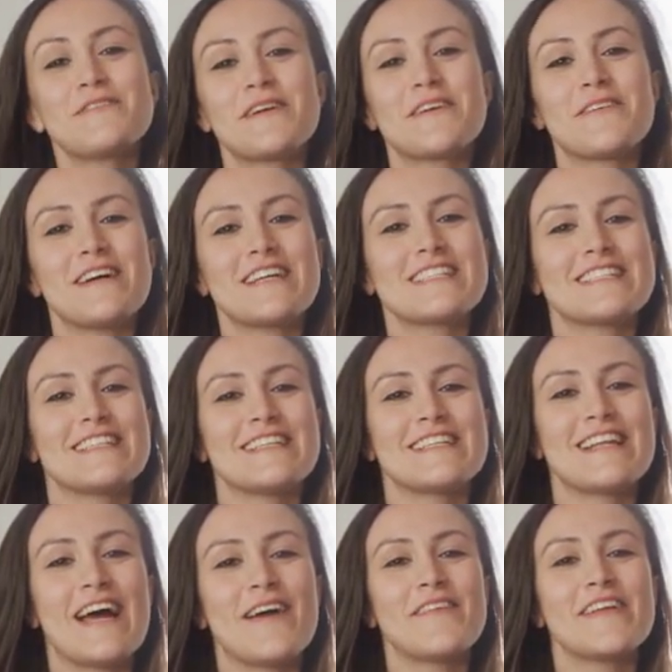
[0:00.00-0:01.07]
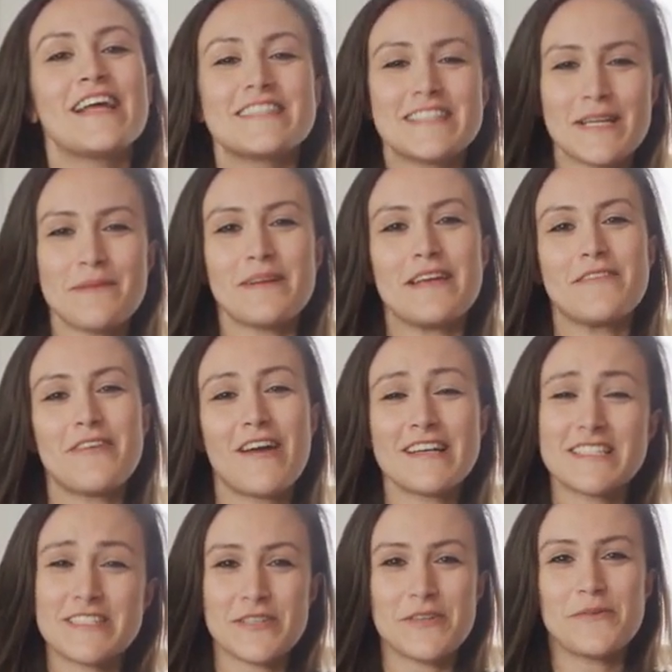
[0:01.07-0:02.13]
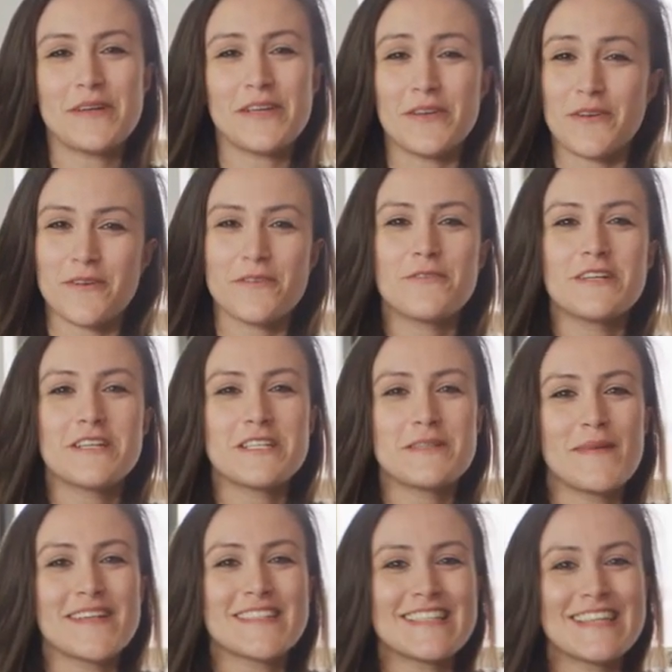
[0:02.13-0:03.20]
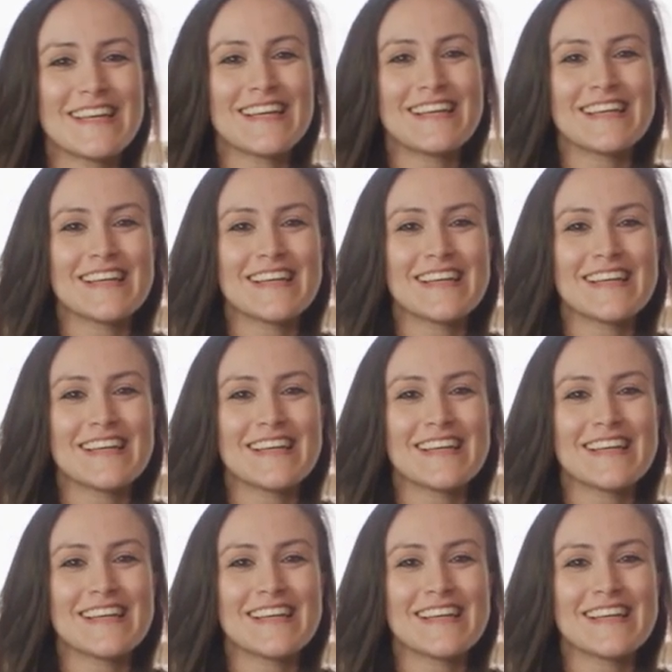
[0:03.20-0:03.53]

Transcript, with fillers: a weird question. I mean, has anybody ever asked you what your fridge smells like?